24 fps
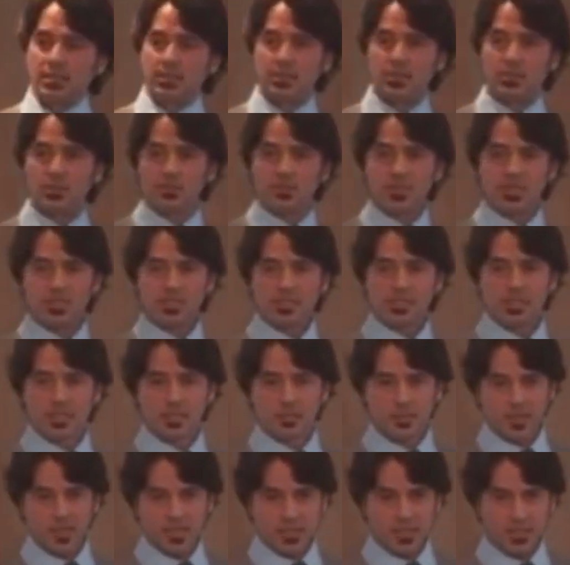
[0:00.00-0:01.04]
humans in
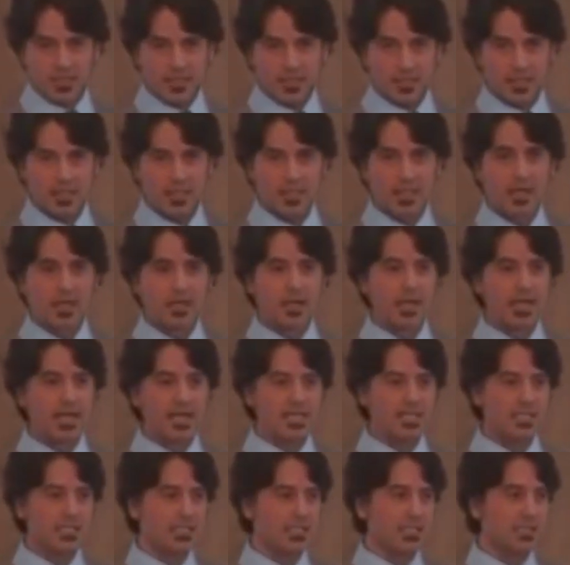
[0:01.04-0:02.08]
America are
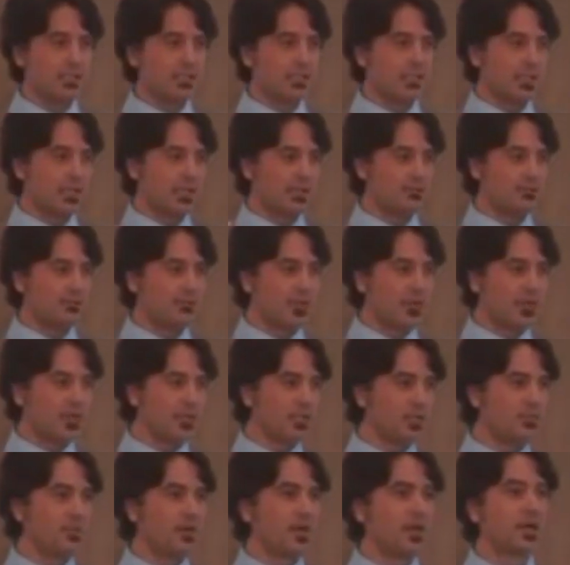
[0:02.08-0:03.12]
aging and
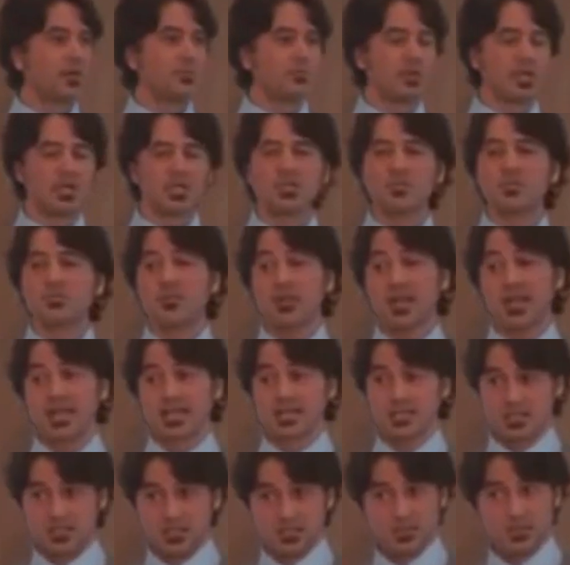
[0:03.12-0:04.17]
falling apart much
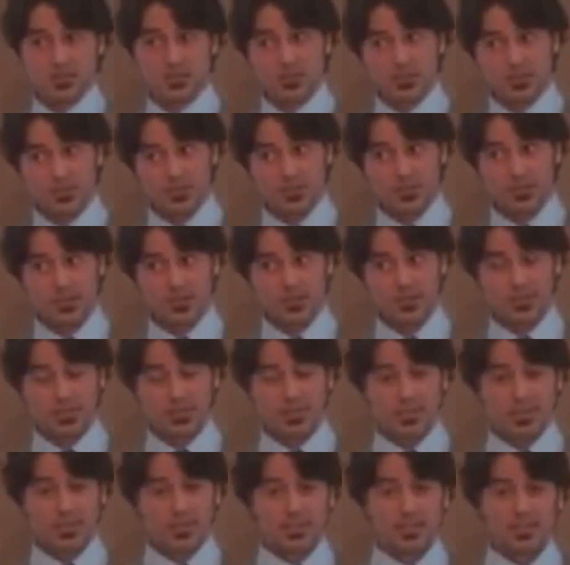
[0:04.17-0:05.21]
faster
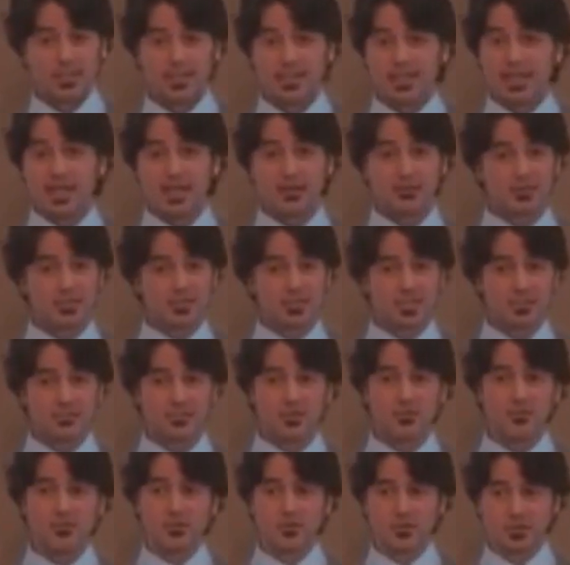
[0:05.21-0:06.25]
than they ever did
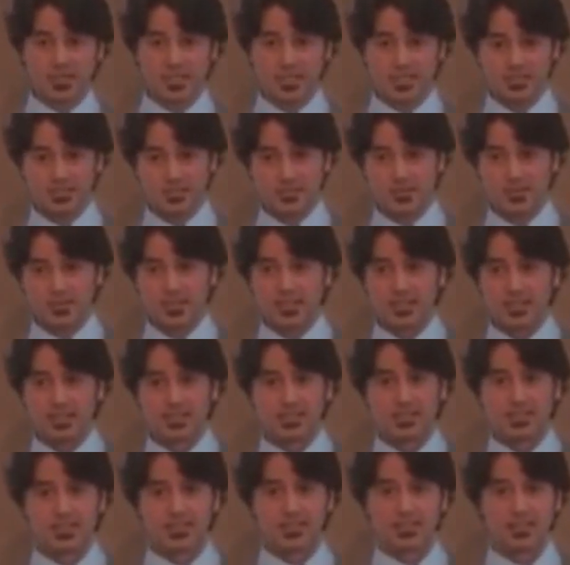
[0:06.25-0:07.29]
before in history.
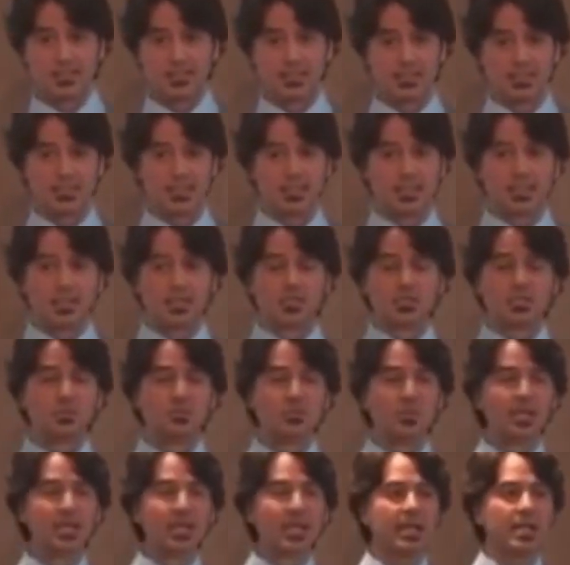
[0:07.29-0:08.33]
So
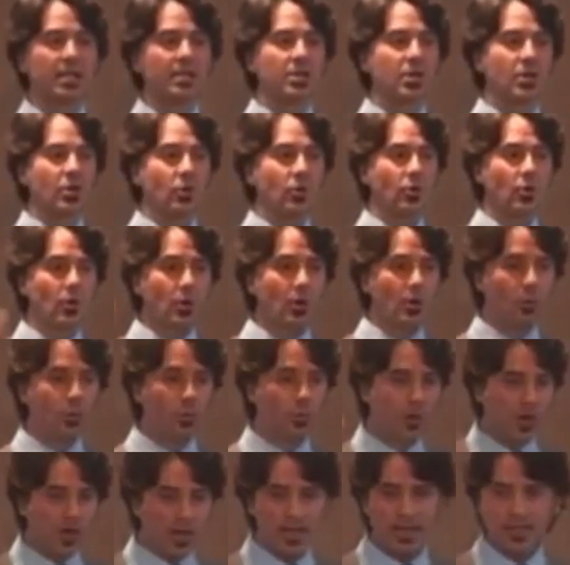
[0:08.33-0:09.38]
we got to know,
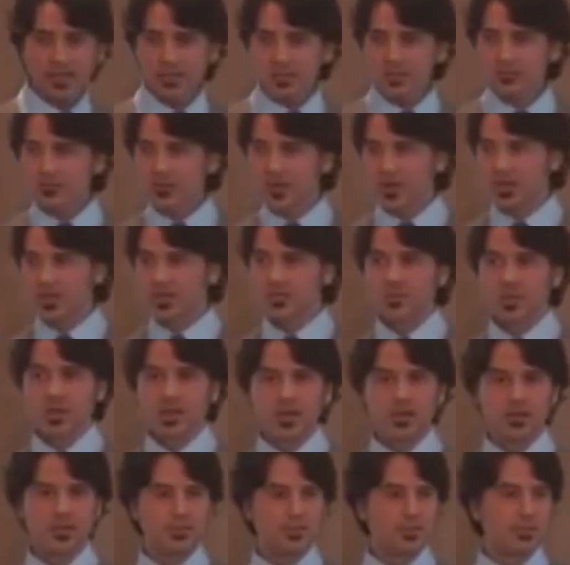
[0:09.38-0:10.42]
why are you falling
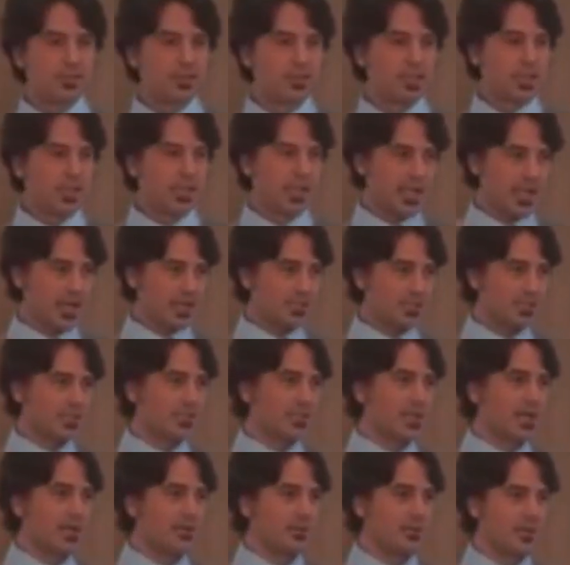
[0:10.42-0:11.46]
apart and how to
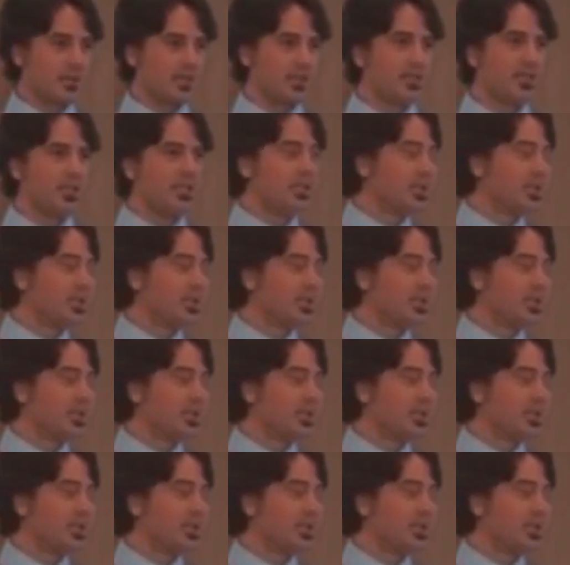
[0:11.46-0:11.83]
stop it?